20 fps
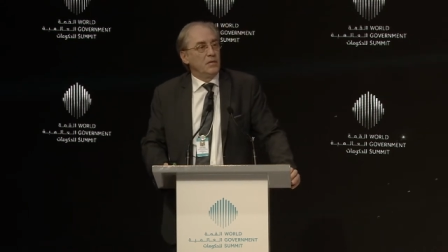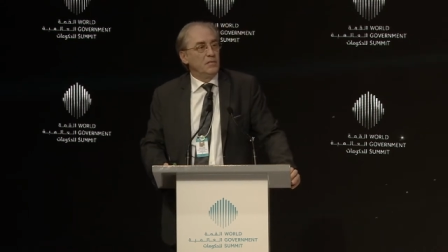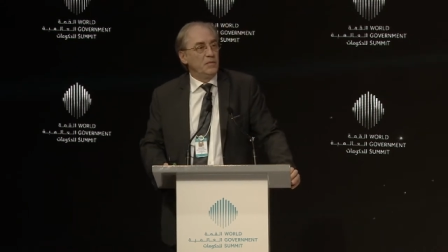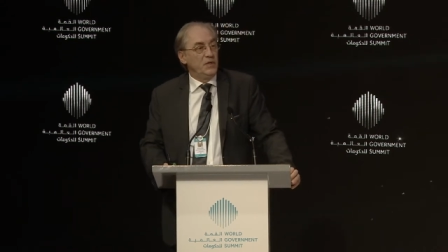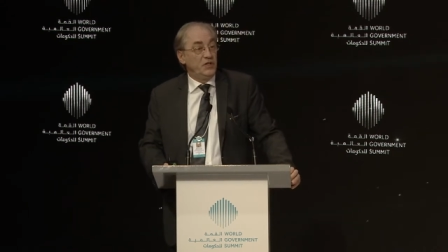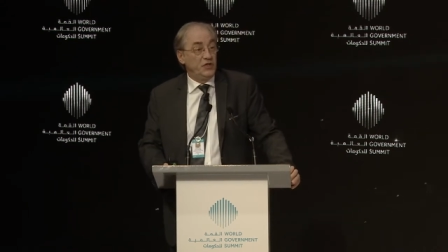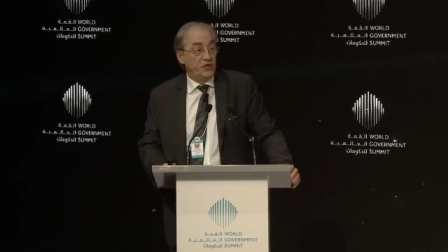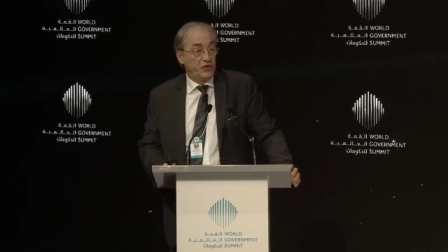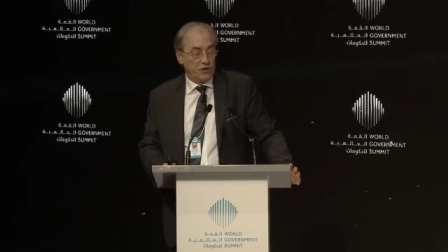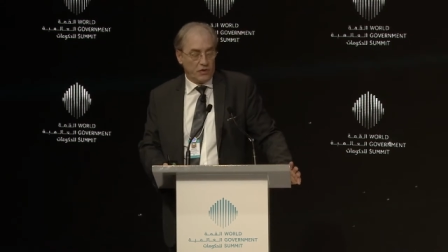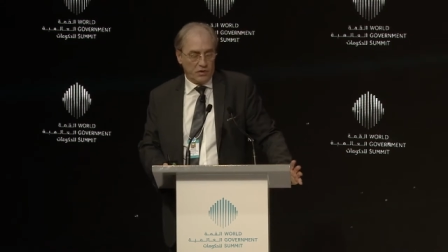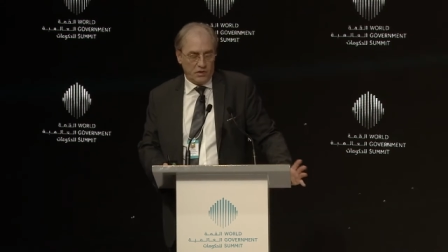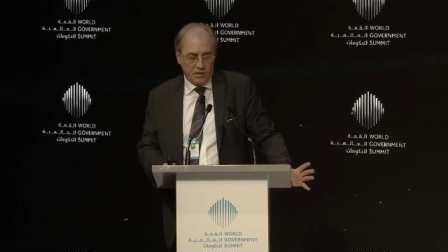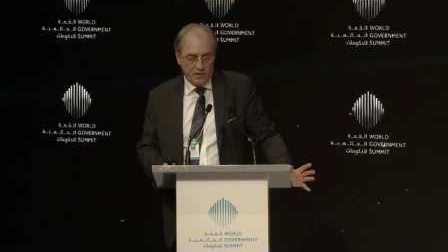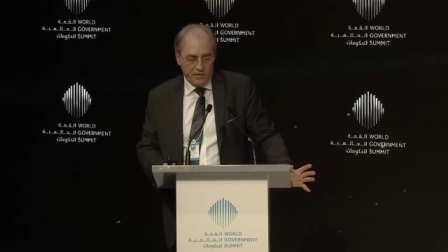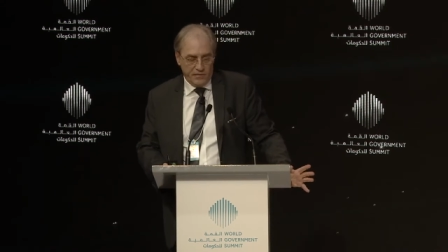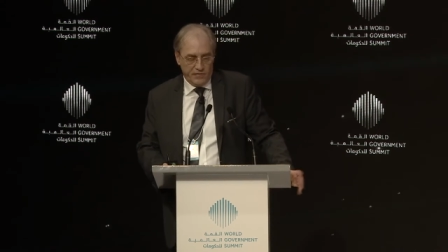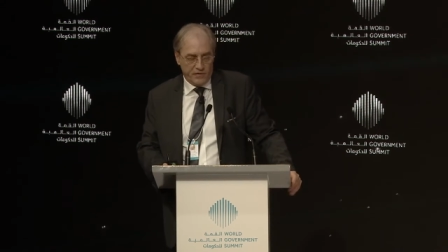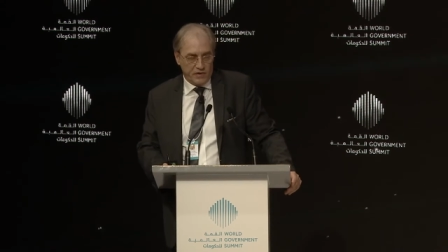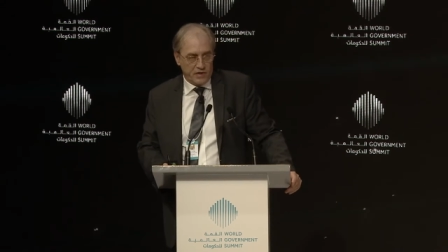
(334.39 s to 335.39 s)

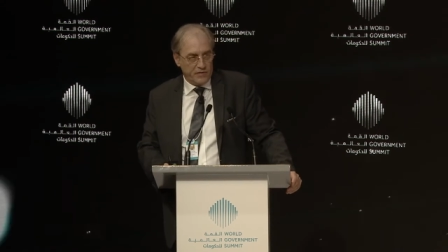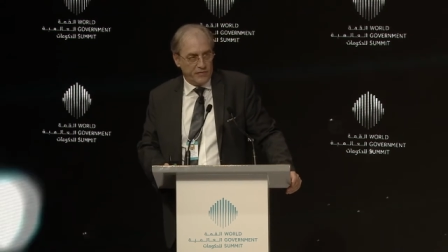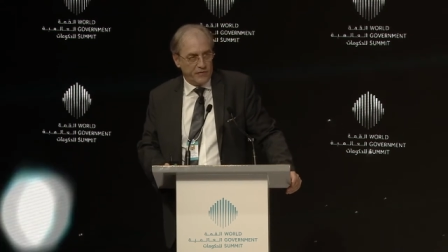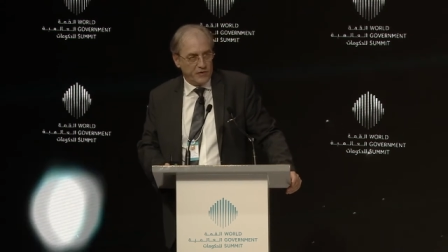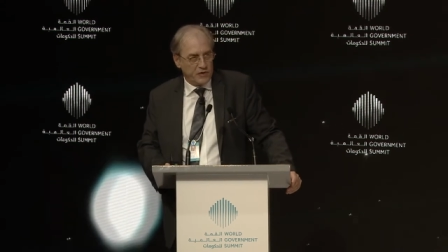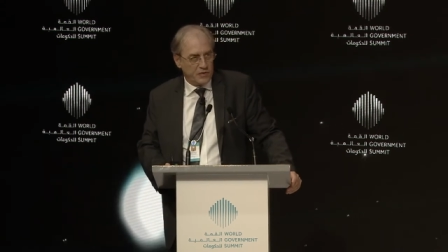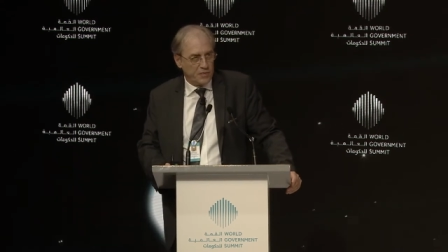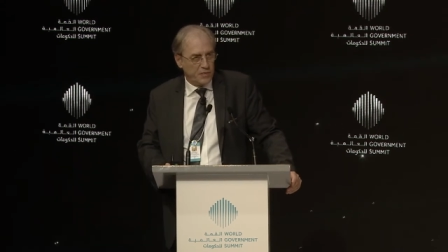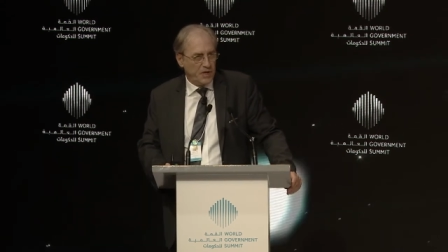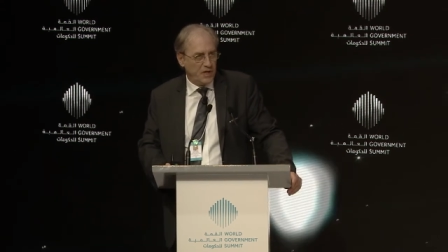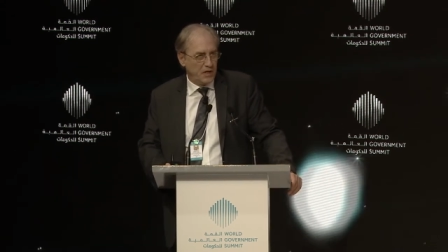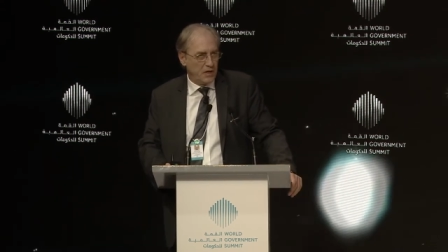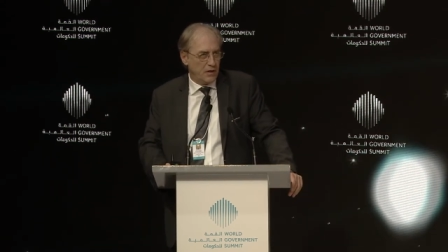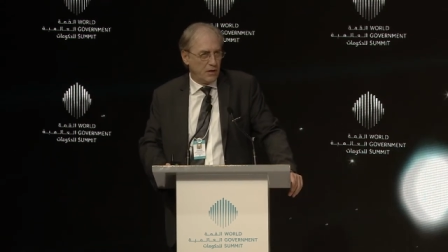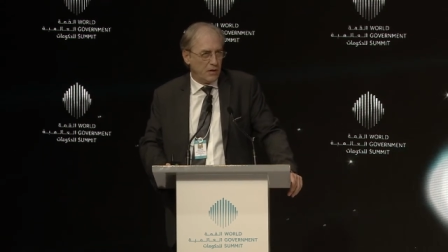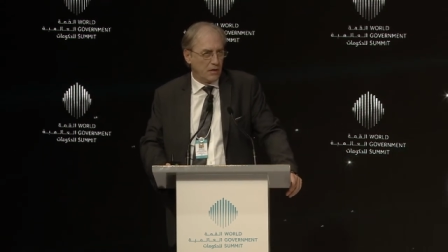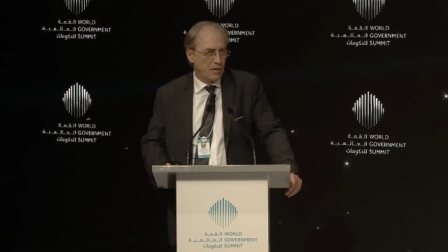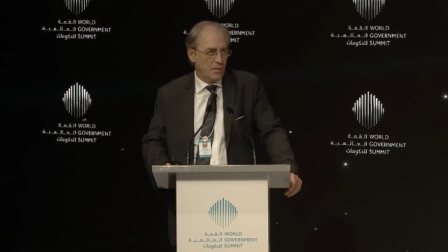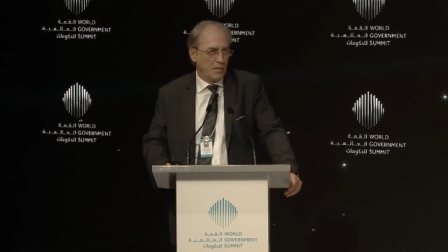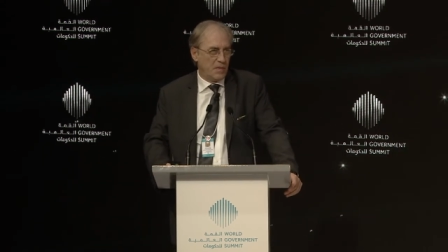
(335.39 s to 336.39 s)
mission for the first
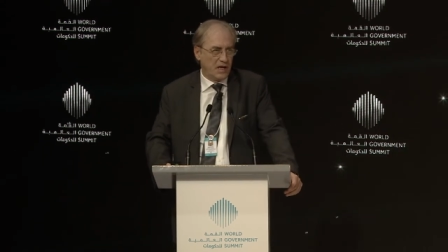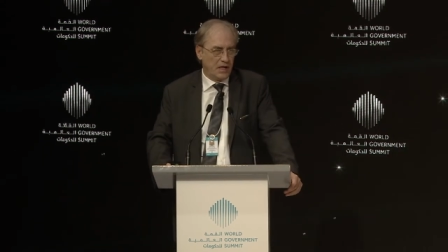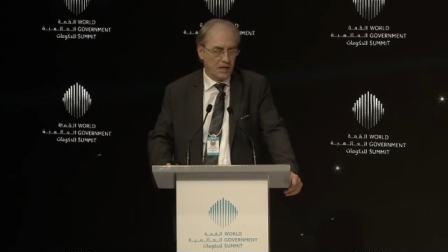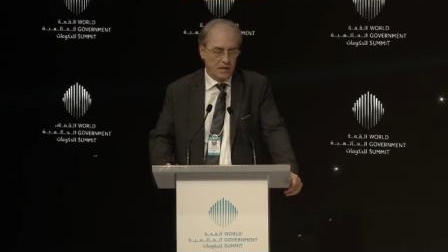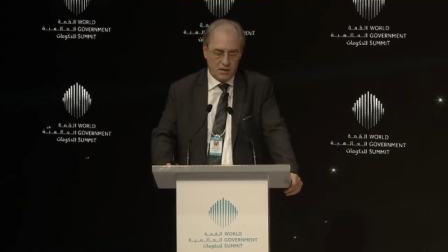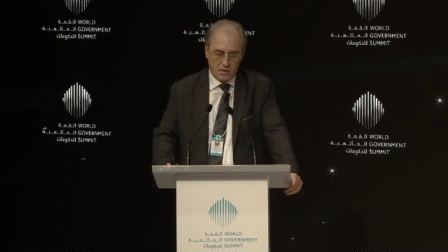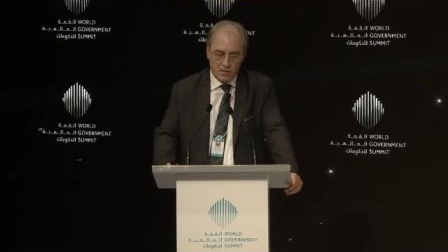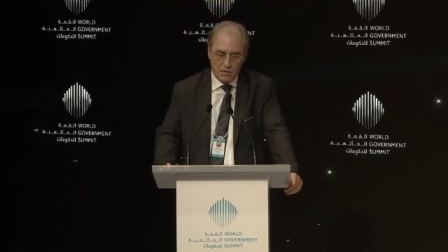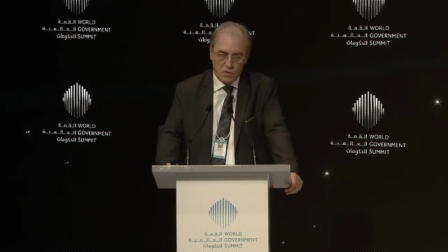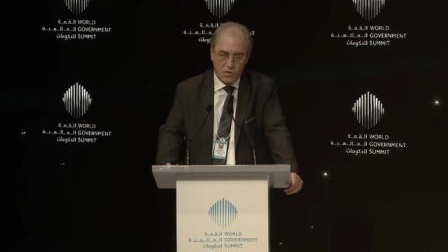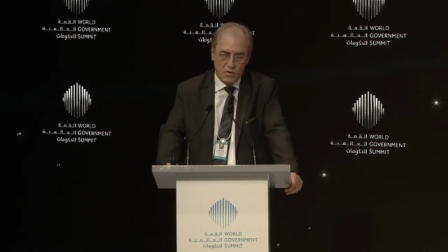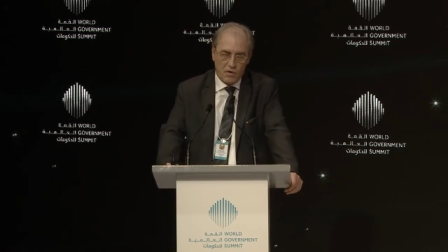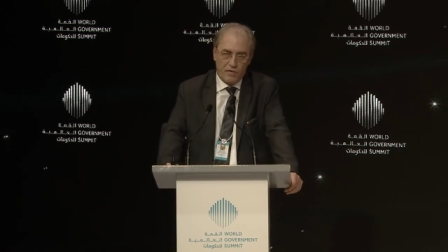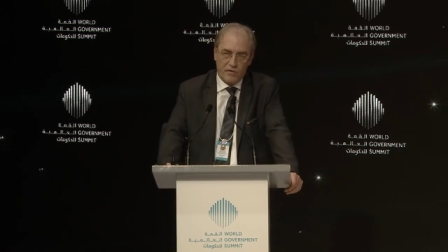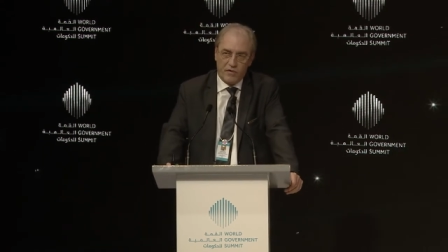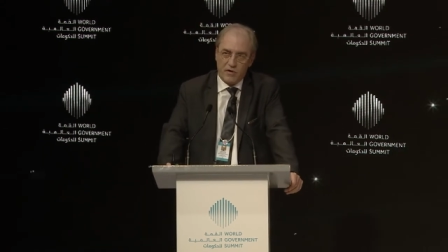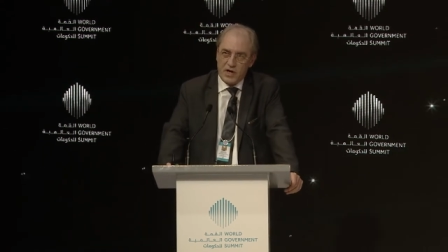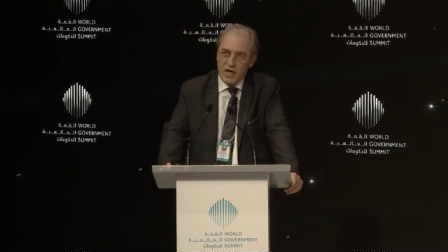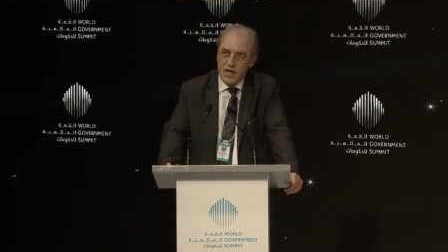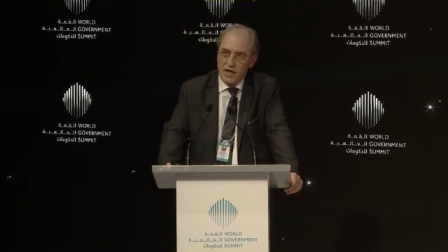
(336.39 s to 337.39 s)
period by the crew of
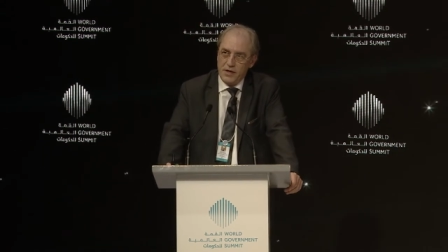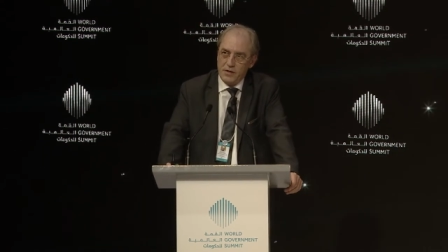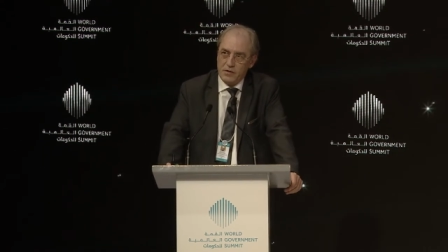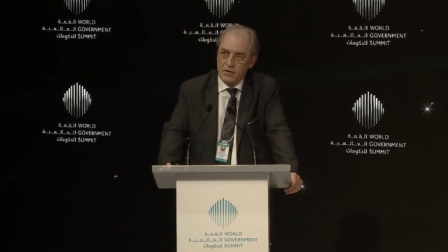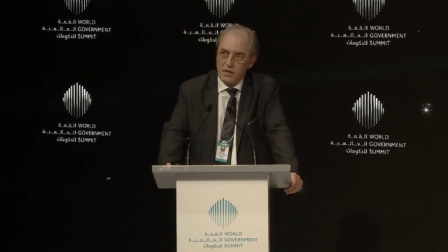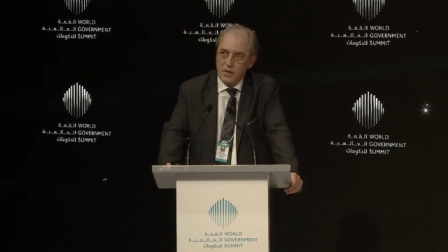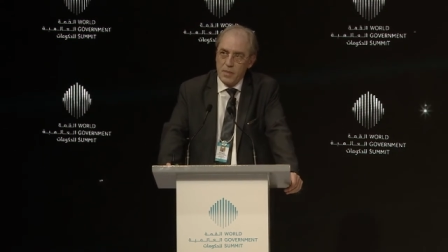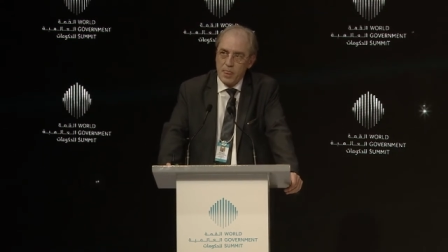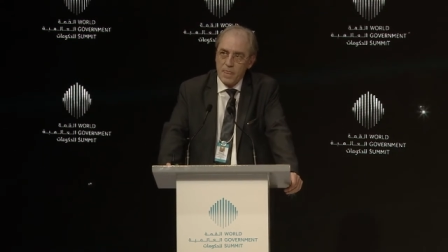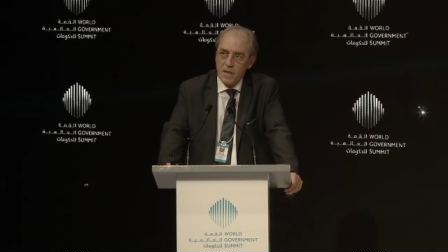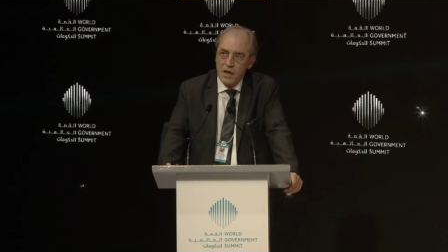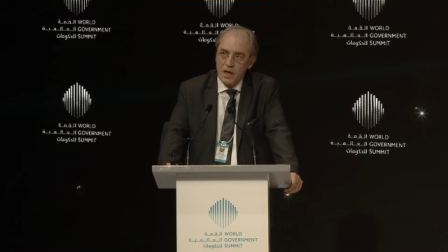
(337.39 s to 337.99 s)
Orion,